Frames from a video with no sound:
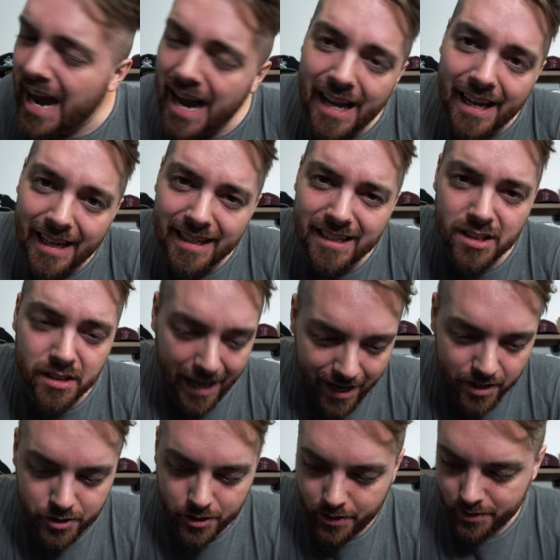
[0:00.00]
I
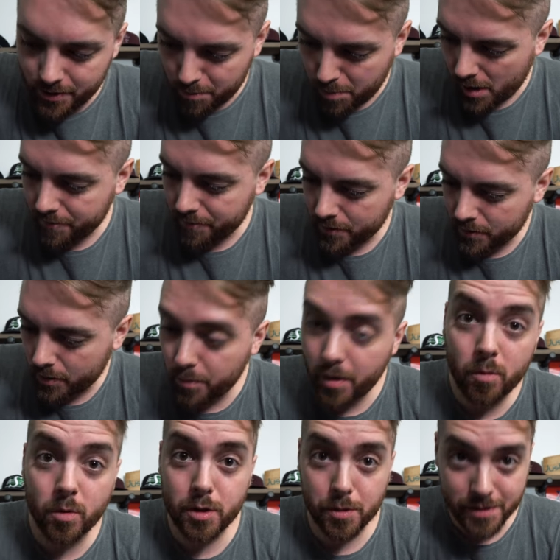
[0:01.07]
actually got to unplug for a little
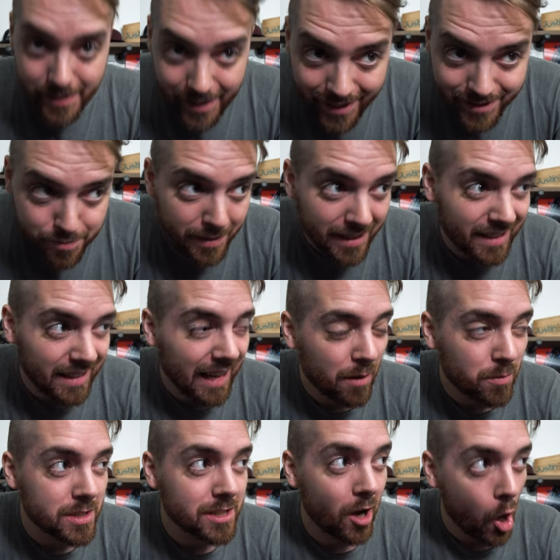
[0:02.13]
bit, which was nice, but I
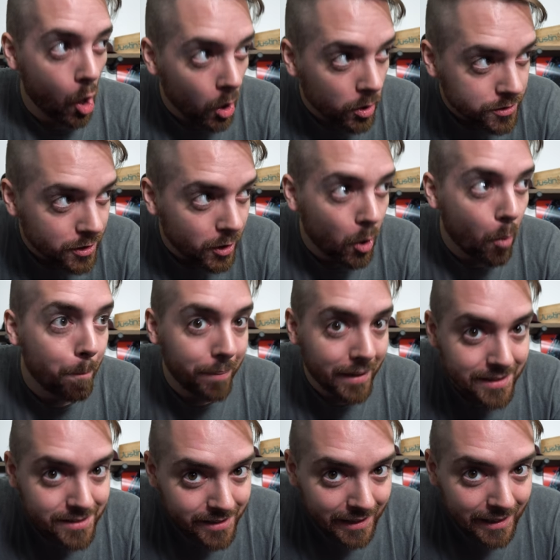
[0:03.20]
was also
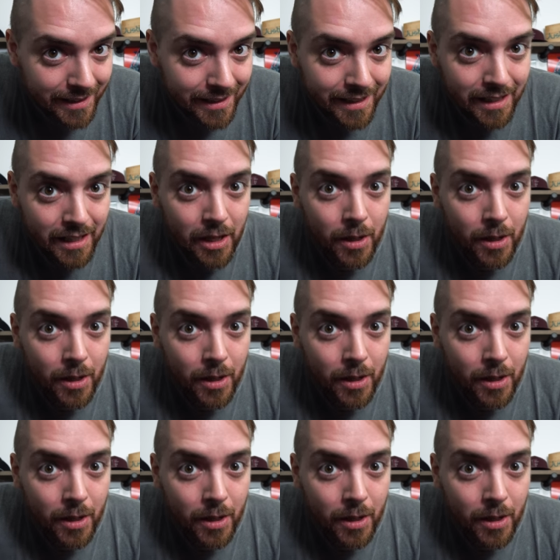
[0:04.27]
busy